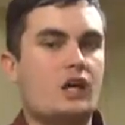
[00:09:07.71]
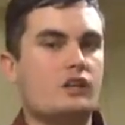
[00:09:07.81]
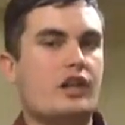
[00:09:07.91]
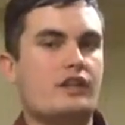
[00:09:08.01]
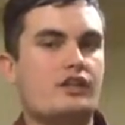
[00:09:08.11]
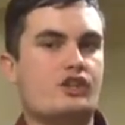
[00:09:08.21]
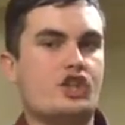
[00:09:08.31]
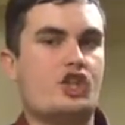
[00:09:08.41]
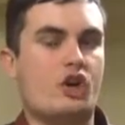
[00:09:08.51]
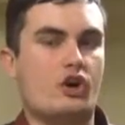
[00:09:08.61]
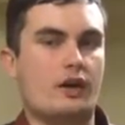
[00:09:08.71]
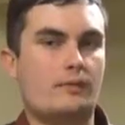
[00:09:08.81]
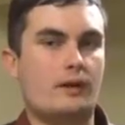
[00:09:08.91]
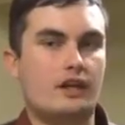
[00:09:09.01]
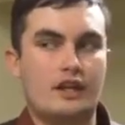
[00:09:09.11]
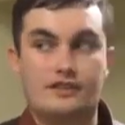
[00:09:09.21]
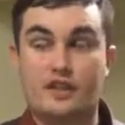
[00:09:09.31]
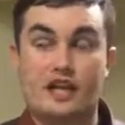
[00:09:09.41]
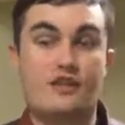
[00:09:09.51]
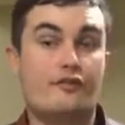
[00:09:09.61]
a lot of the charm
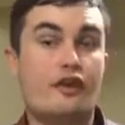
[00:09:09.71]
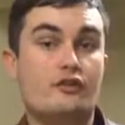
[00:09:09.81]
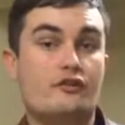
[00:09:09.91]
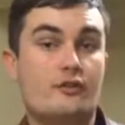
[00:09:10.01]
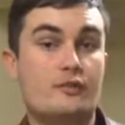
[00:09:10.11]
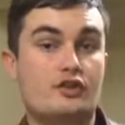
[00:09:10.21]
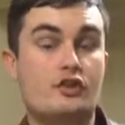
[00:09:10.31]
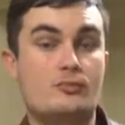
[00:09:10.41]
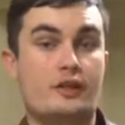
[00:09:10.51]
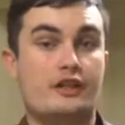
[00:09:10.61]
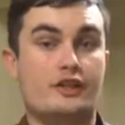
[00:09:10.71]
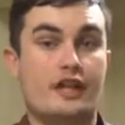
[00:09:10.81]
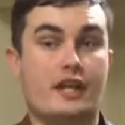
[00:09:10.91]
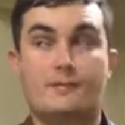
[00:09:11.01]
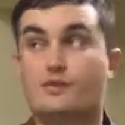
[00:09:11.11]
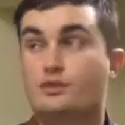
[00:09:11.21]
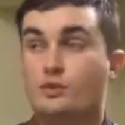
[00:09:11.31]
that I felt from the Tomb Raider games,